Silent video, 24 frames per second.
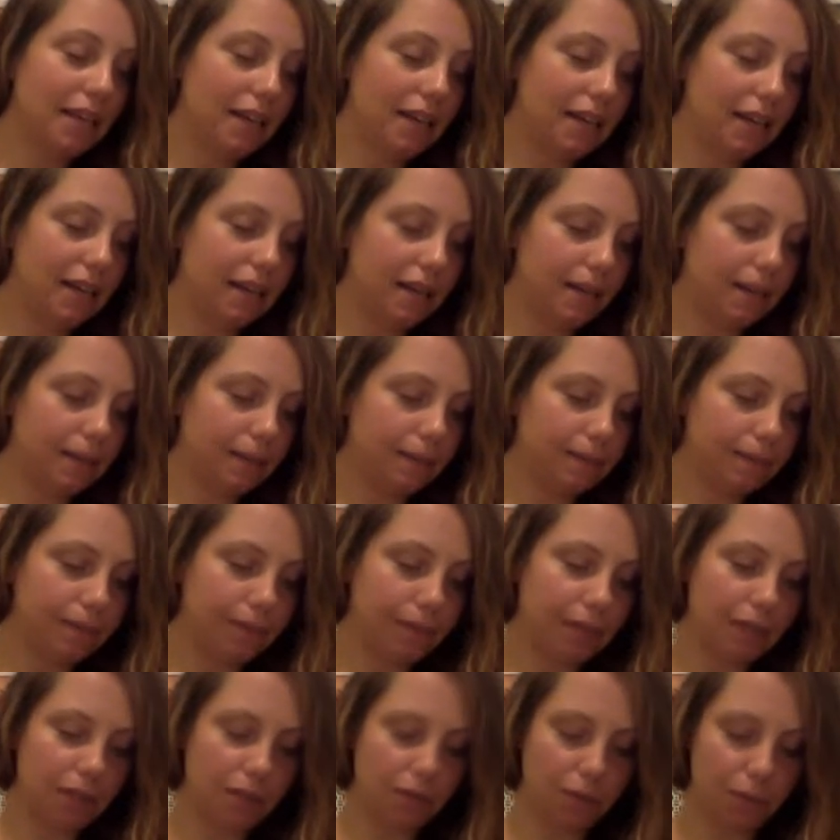And
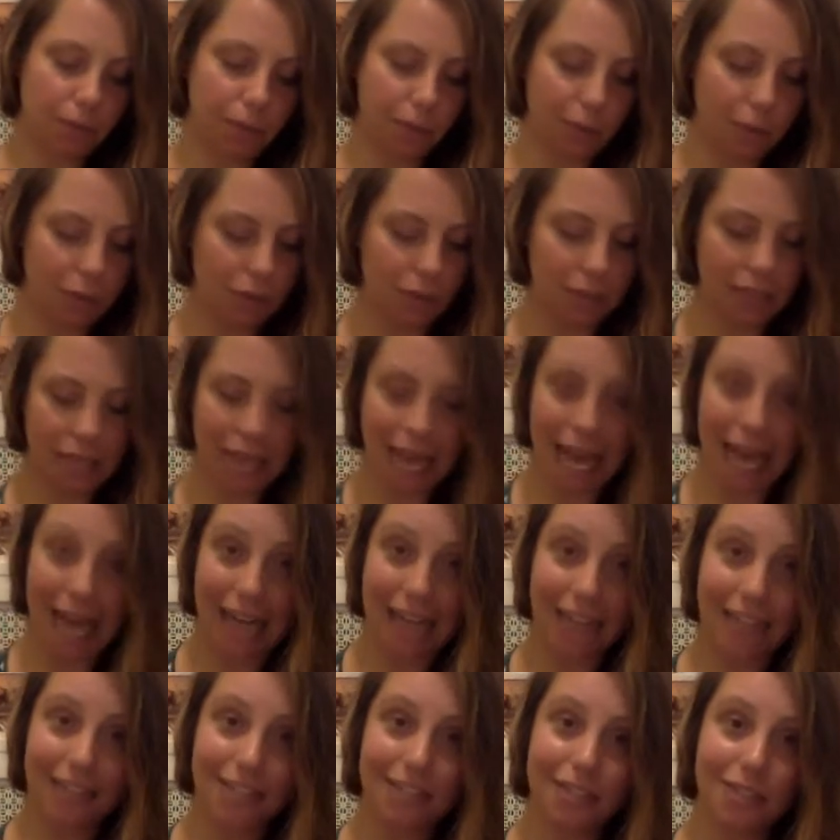the full moon
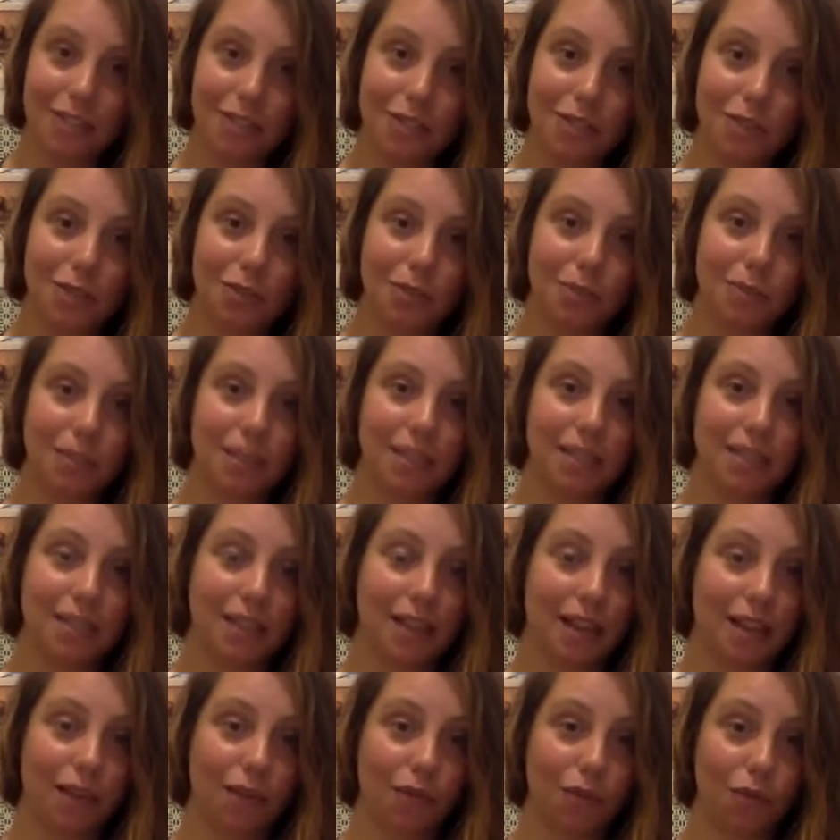tends to be a
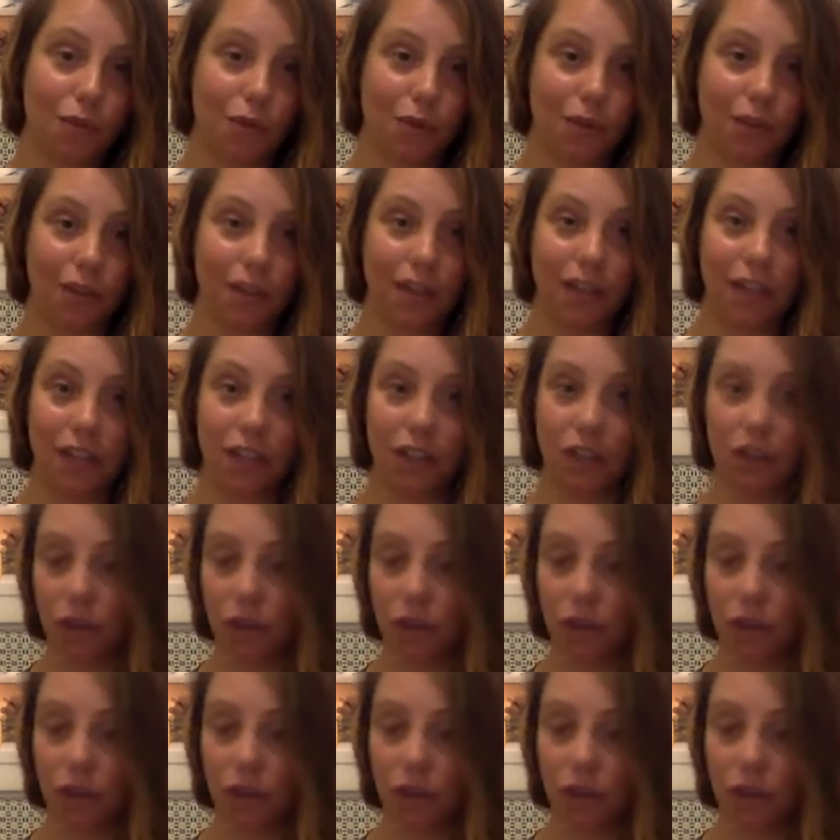time for letting